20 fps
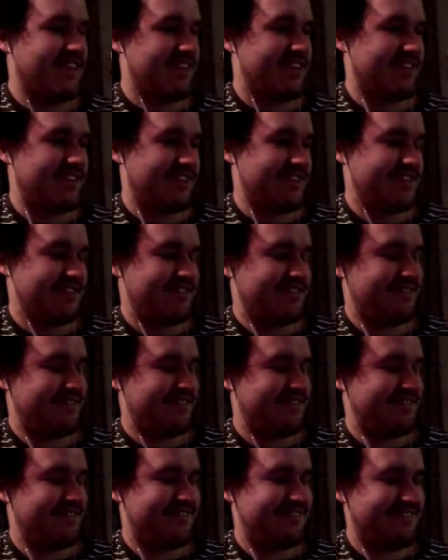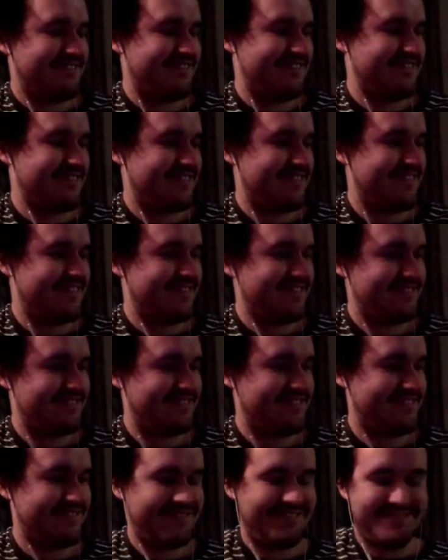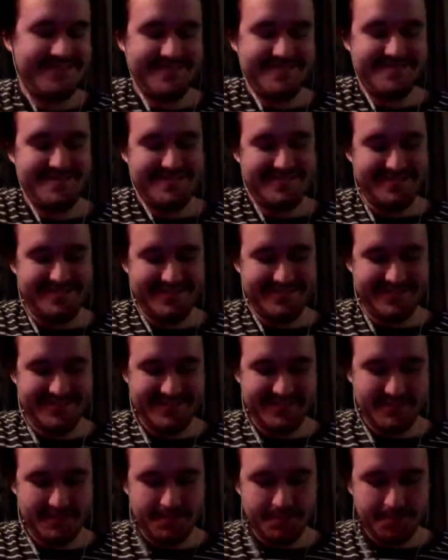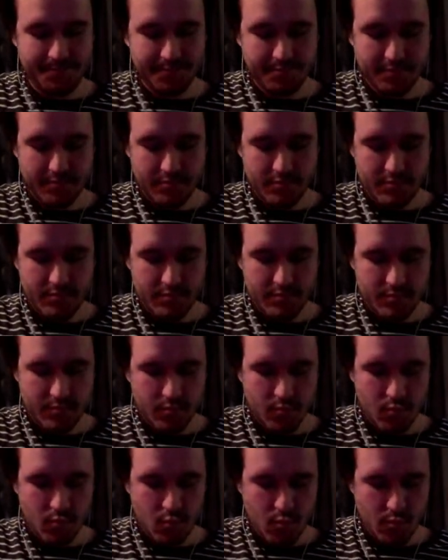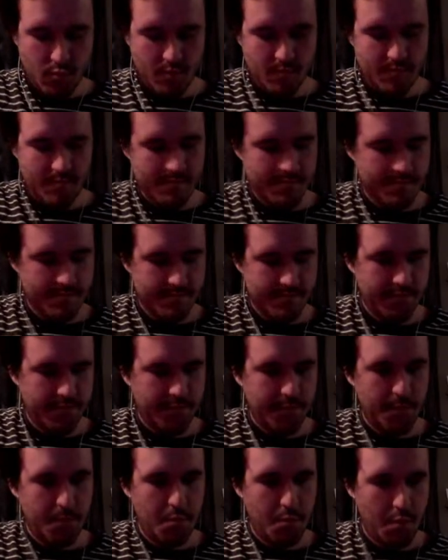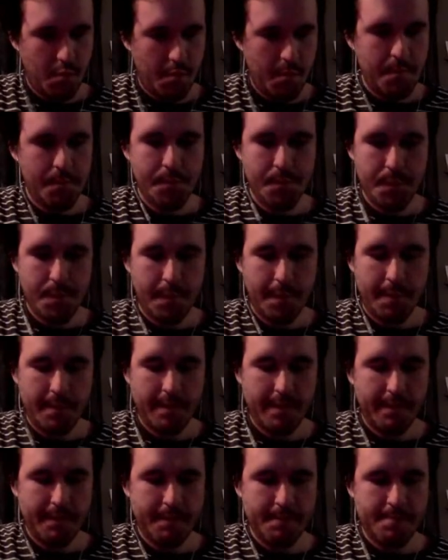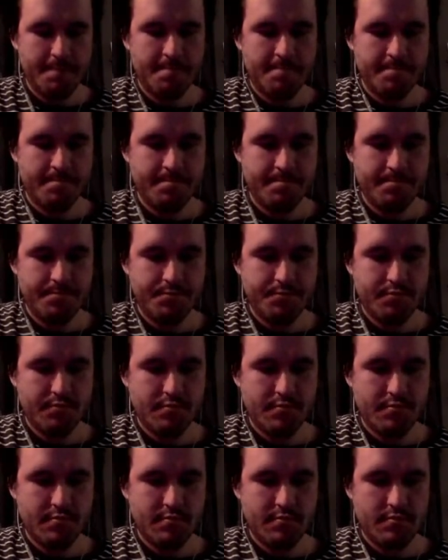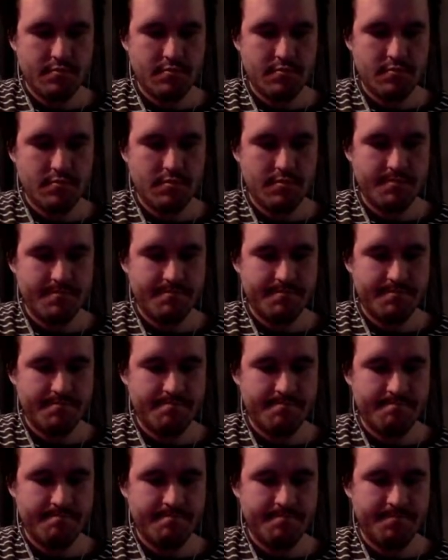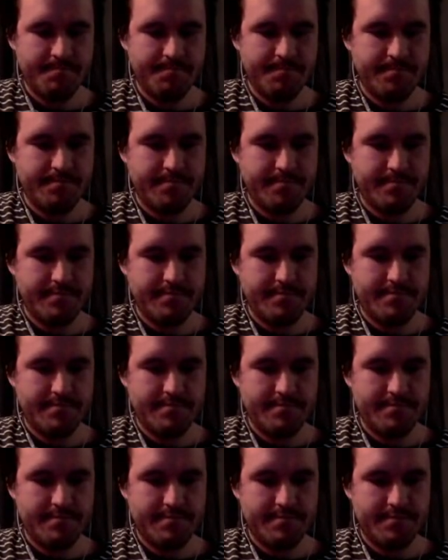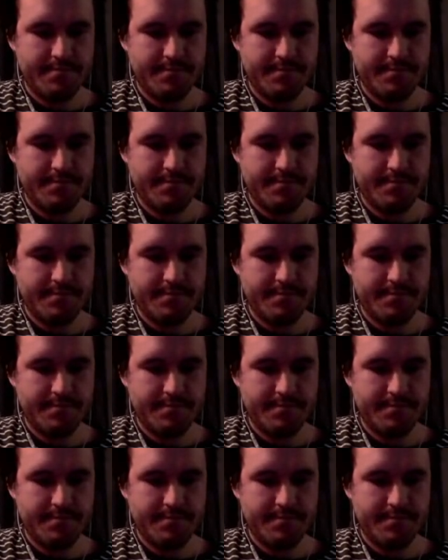Okay. How do you behave in unfamiliar company? Do you immediately enter into a conversation, look around for a while, wait until someone approaches you, etc.?